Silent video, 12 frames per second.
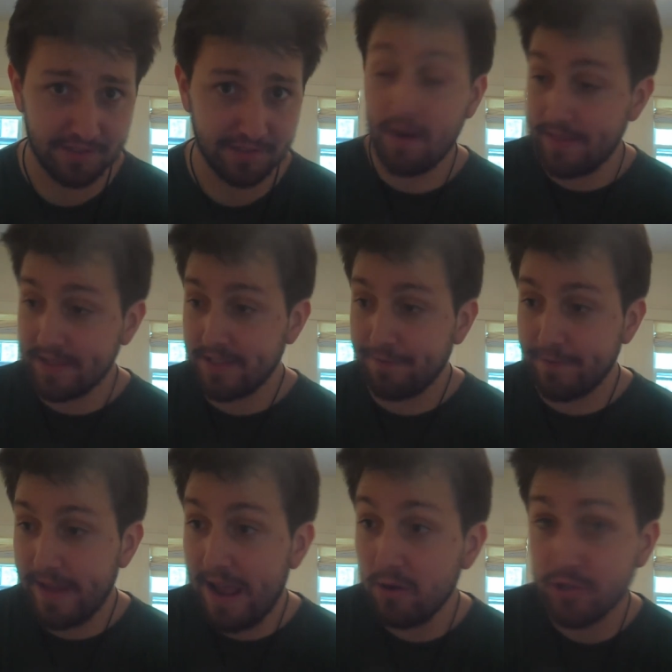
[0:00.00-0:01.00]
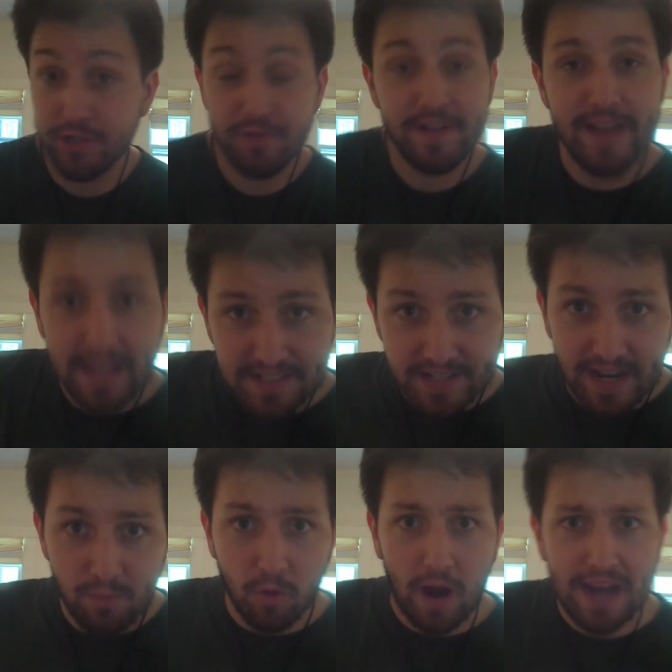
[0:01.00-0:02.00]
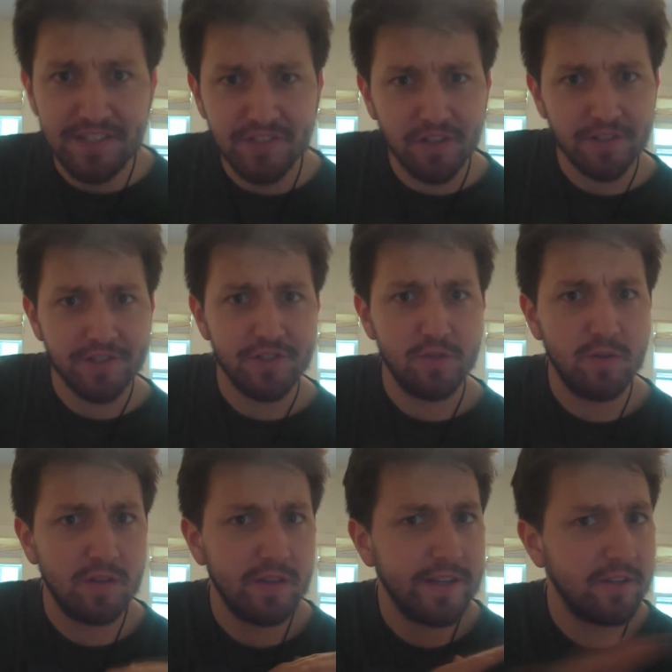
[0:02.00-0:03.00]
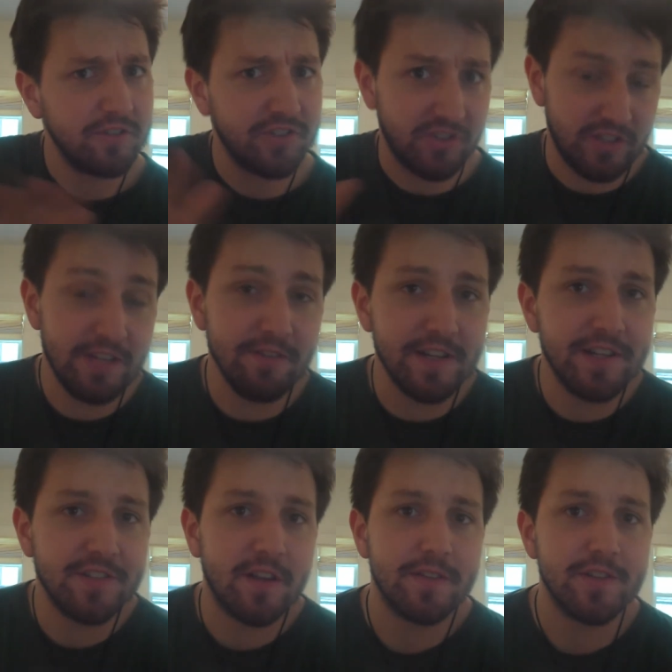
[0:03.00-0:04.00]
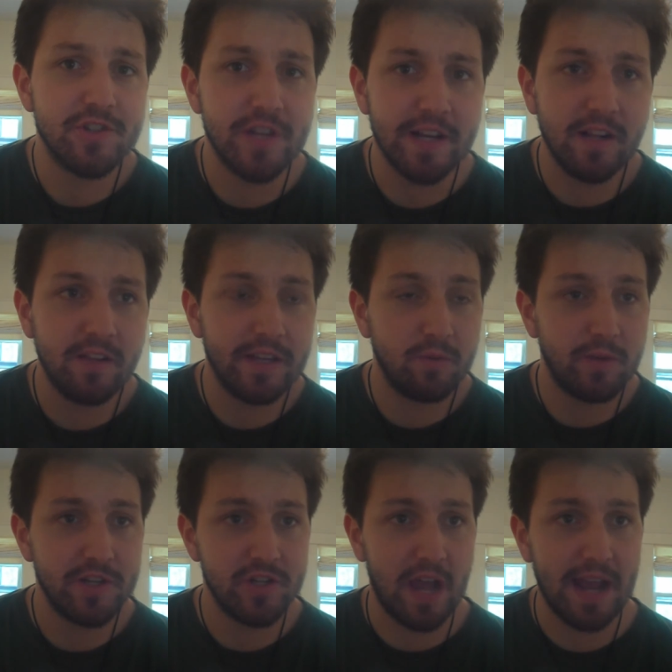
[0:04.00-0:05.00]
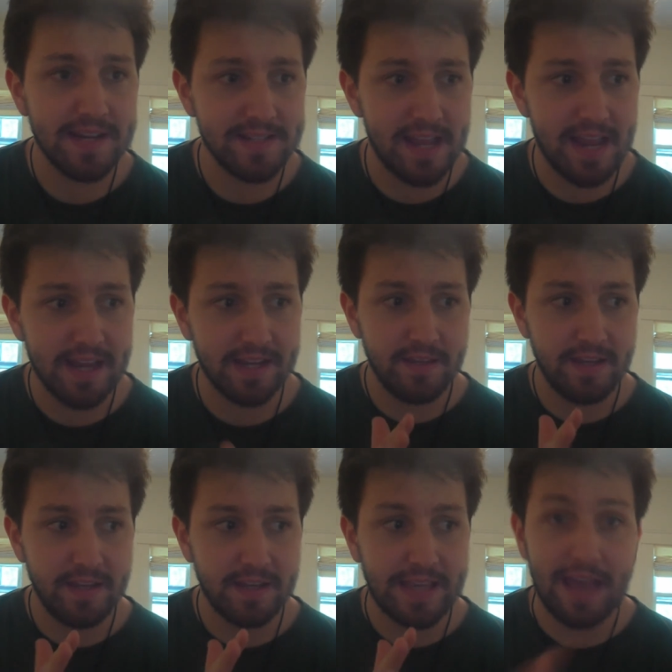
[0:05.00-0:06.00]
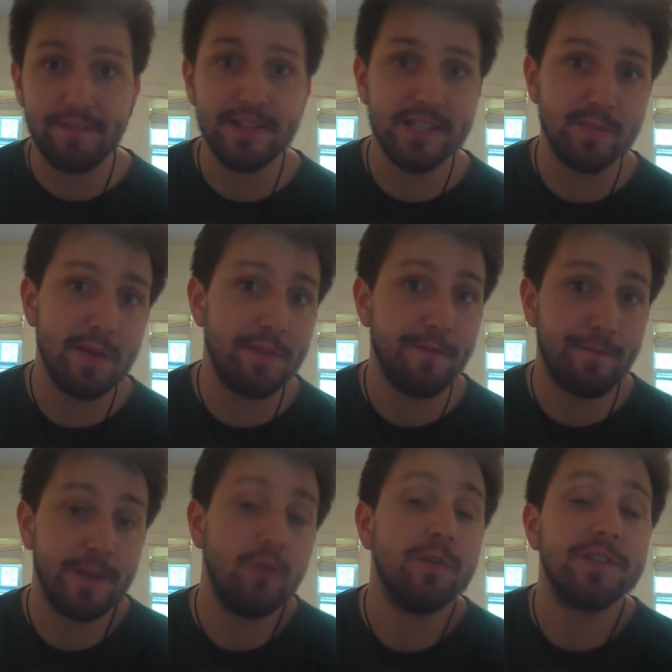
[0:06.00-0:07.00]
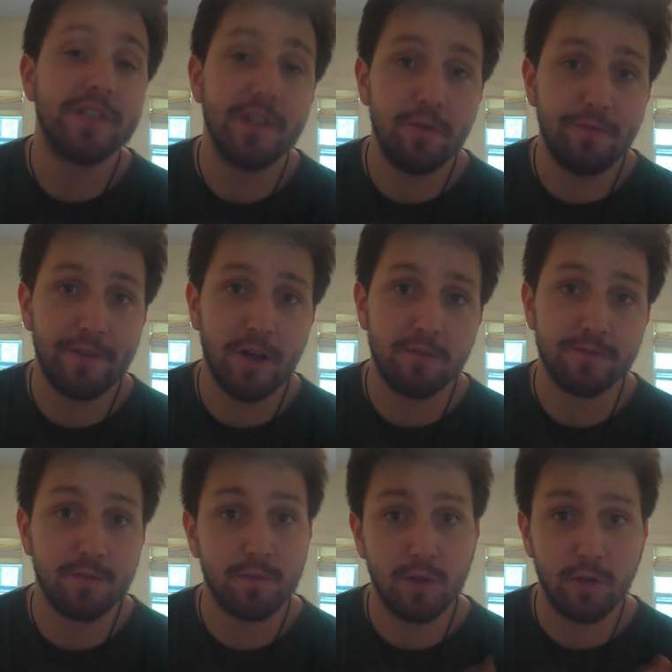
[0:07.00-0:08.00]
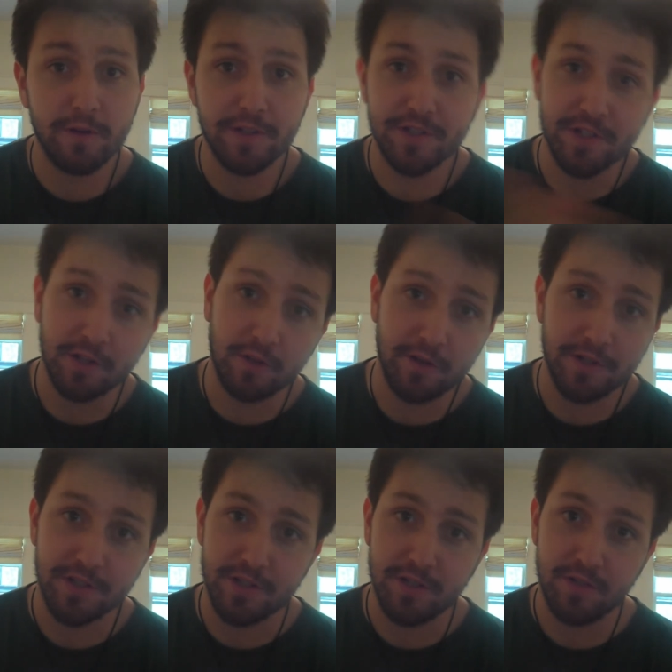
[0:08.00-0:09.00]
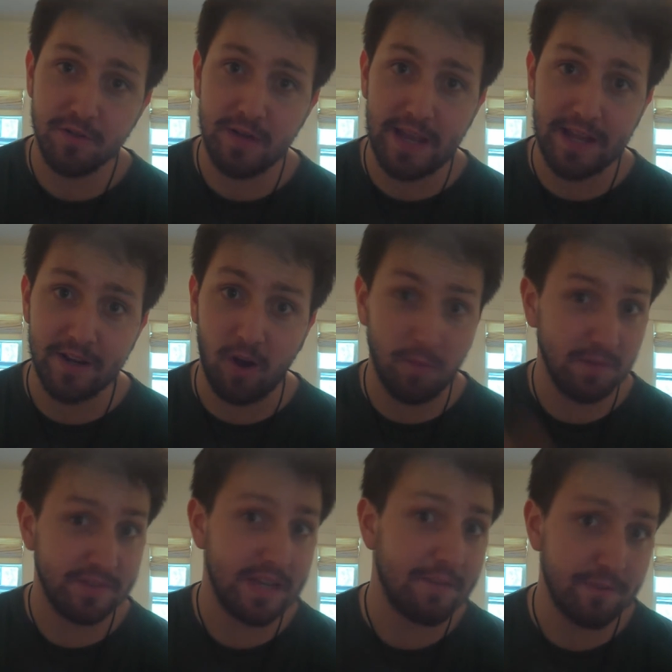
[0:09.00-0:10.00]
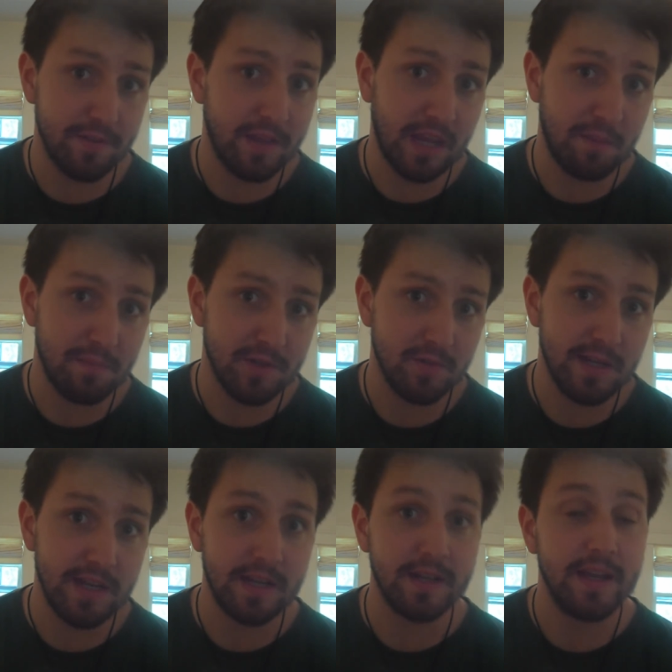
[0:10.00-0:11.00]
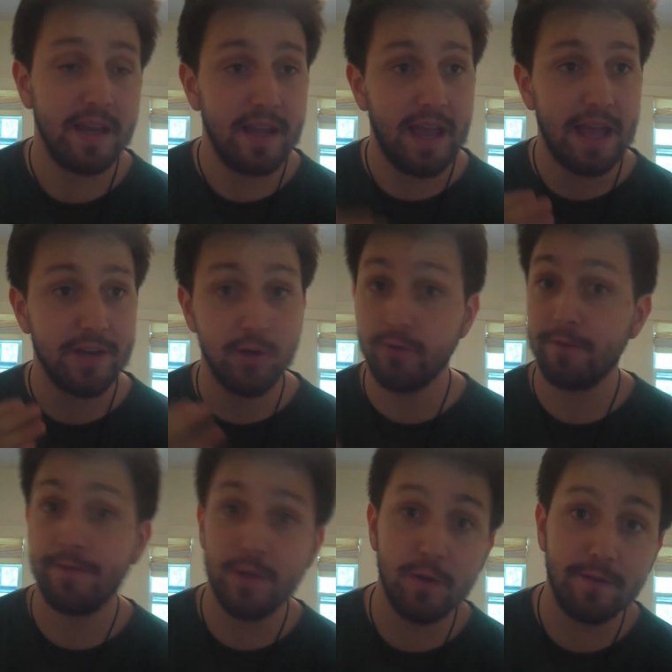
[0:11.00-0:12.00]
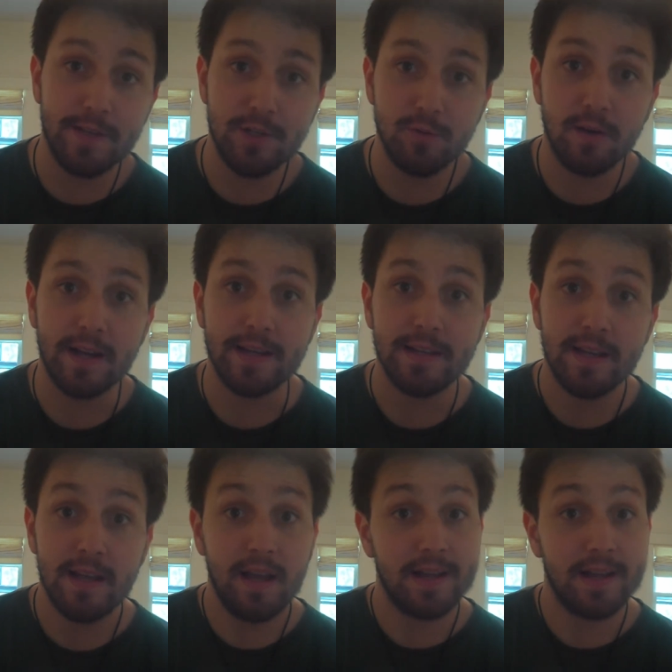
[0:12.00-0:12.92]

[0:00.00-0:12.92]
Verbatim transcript: Alright, that's it for now. Tune in next time where I start to do a little series on this channel in which I take the Kevin Smith View Askew films, from Clerks to Clerks 2 and almost everything in between, and do new review of each one.